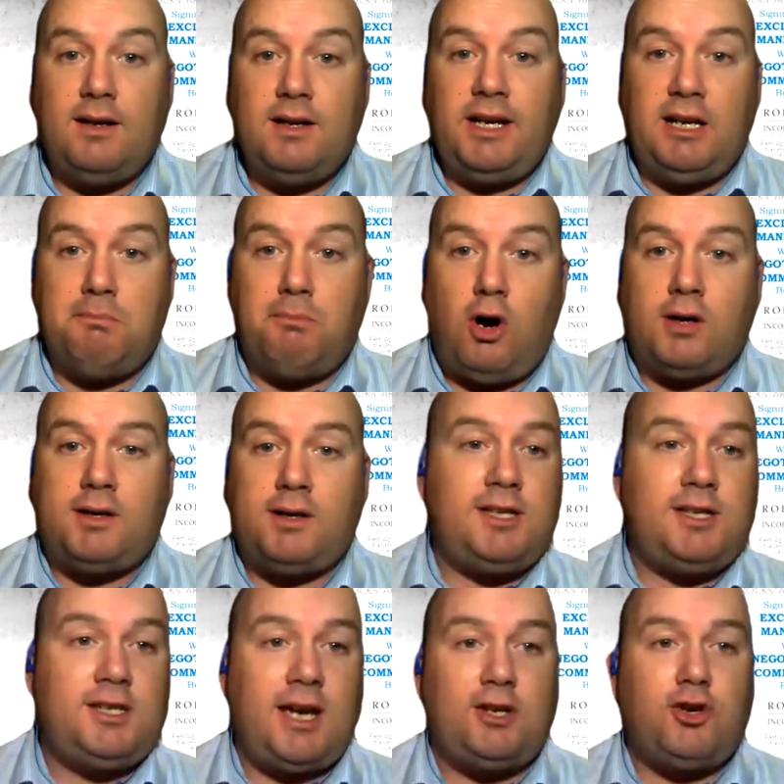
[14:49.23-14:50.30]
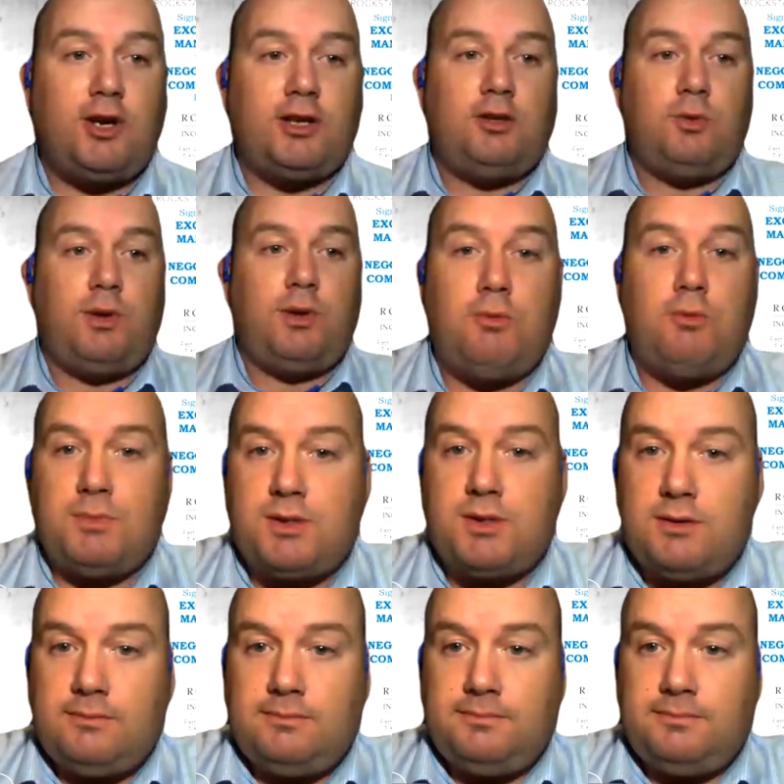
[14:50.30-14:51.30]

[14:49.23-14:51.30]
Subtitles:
in a market saturated with homes.